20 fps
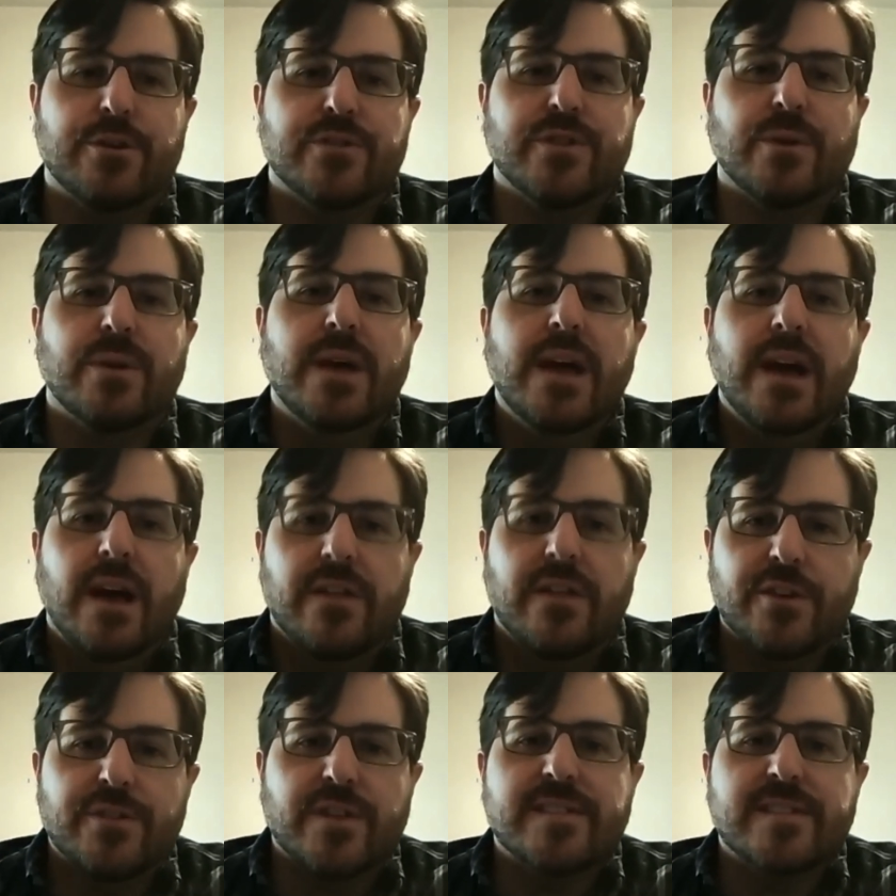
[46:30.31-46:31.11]
So
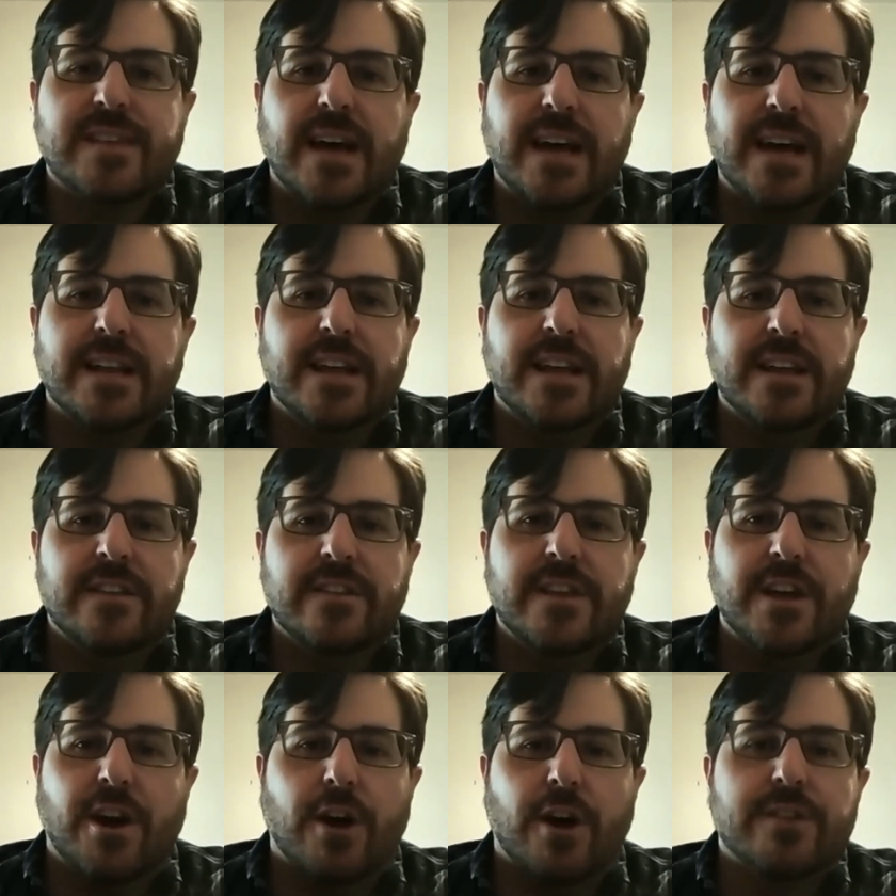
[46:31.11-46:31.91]
there's a site in
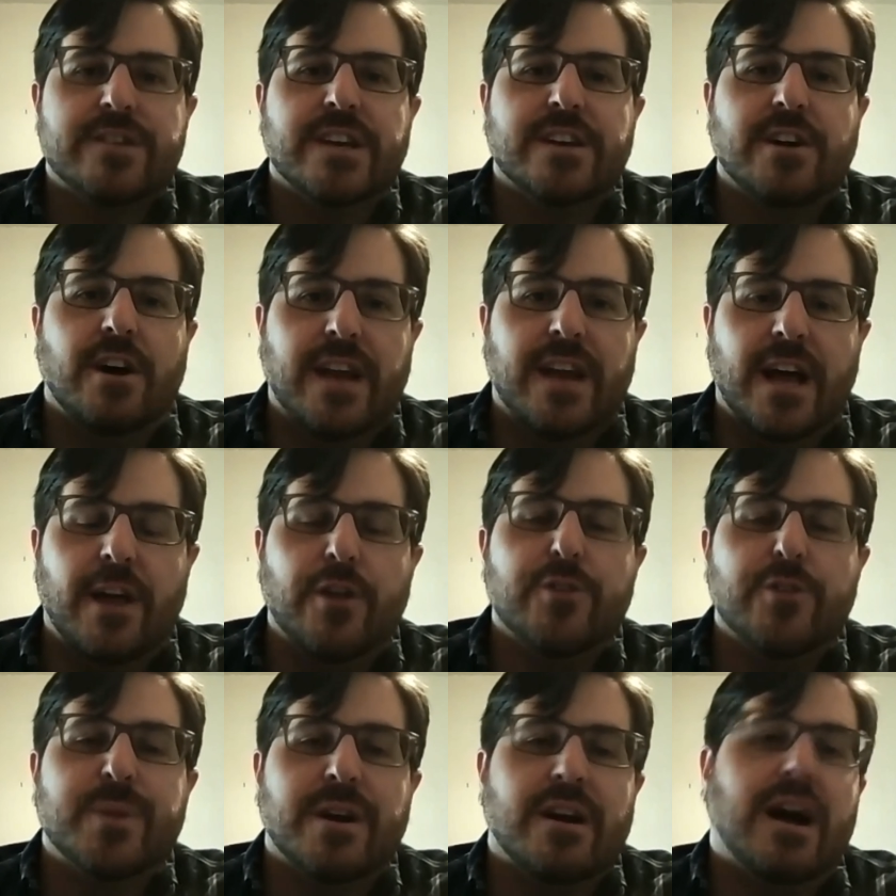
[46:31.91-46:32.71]
the Arctic on
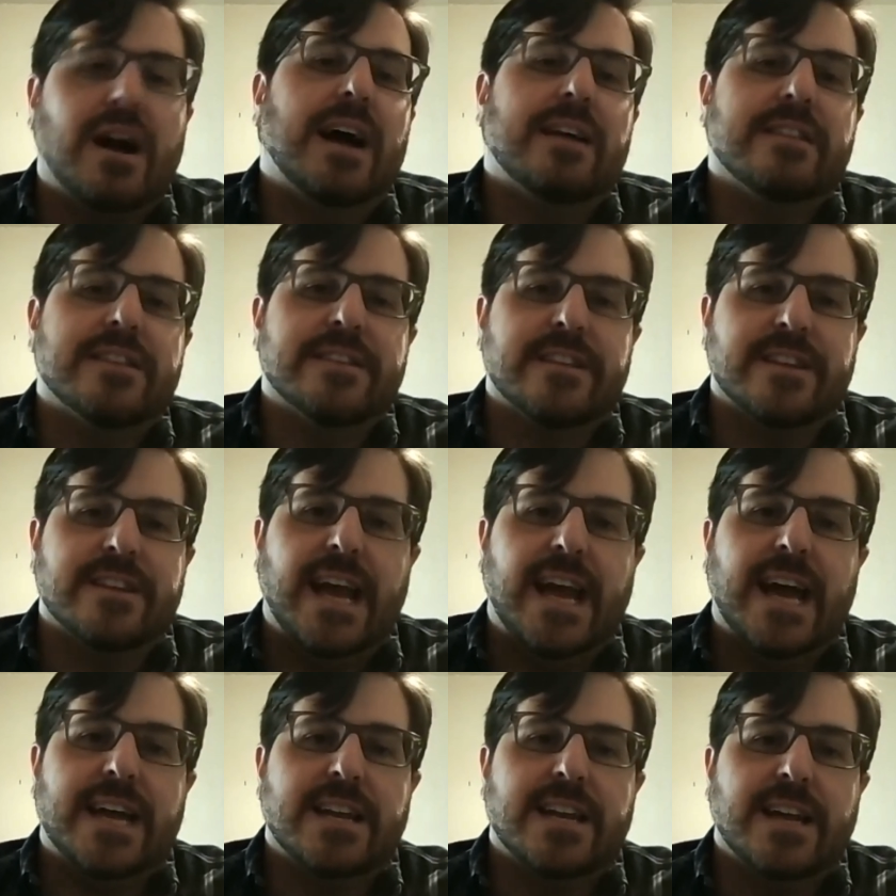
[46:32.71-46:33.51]
Ellesmere Island in
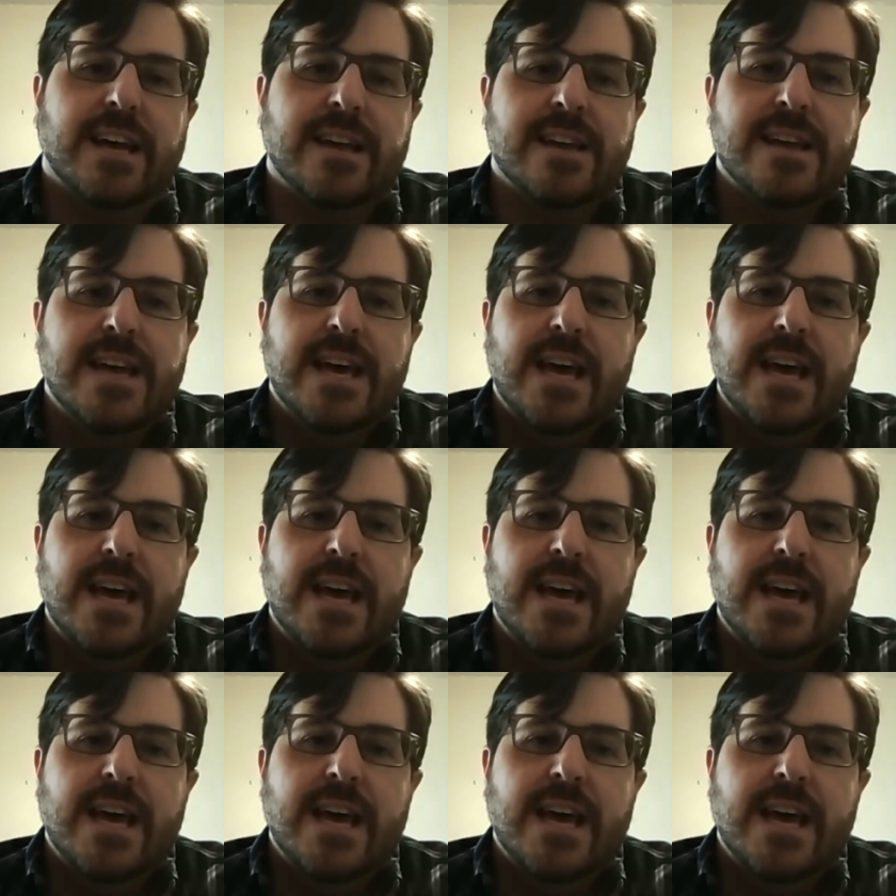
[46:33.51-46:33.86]
Canada